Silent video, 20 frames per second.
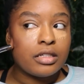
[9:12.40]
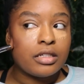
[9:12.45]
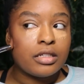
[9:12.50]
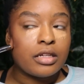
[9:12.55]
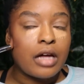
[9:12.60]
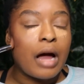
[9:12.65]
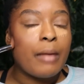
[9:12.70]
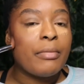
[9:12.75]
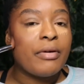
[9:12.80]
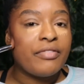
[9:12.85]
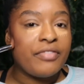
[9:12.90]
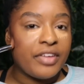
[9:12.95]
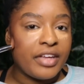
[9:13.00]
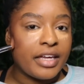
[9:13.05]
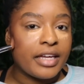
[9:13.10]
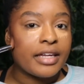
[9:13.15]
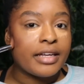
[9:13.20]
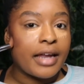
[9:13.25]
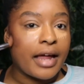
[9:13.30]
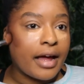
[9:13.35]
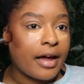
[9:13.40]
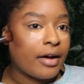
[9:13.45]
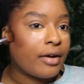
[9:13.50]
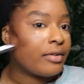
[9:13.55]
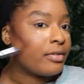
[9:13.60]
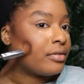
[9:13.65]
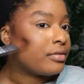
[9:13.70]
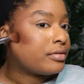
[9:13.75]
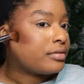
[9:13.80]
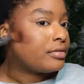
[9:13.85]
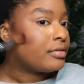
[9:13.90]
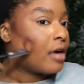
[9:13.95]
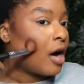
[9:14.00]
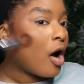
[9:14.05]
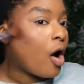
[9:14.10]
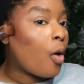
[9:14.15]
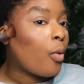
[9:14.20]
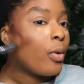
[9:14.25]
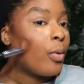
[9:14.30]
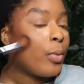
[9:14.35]
I'm a vegan now.
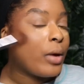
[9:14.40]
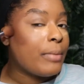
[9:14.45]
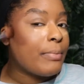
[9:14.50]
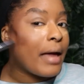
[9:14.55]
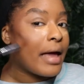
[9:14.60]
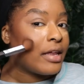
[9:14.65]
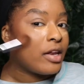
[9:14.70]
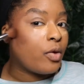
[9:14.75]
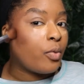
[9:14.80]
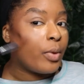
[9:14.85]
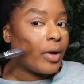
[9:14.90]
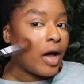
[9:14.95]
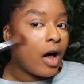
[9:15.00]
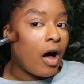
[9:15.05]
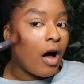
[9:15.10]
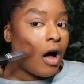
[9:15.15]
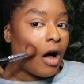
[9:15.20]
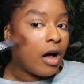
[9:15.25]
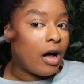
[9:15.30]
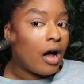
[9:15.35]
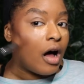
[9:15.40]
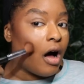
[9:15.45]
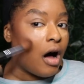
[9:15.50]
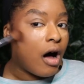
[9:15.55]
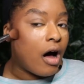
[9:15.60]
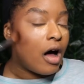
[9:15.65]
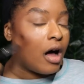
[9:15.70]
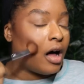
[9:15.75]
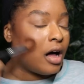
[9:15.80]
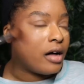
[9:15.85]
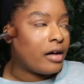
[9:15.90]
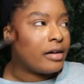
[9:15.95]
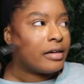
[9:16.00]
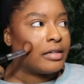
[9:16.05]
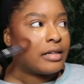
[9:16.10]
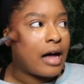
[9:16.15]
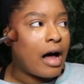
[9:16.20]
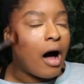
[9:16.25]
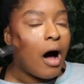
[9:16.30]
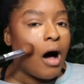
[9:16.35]
Oh, we made it with uh, uh,
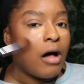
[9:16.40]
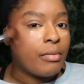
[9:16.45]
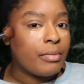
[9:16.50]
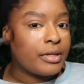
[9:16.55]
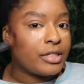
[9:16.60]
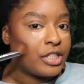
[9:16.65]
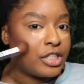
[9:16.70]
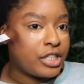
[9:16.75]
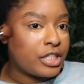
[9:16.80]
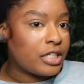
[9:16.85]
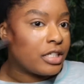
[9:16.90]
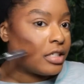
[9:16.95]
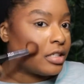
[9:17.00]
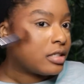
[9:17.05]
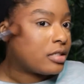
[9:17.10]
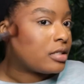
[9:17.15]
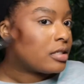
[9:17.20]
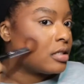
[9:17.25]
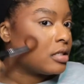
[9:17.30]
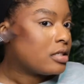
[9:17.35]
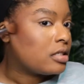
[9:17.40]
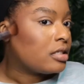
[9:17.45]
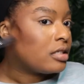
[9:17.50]
uh, almond cheese.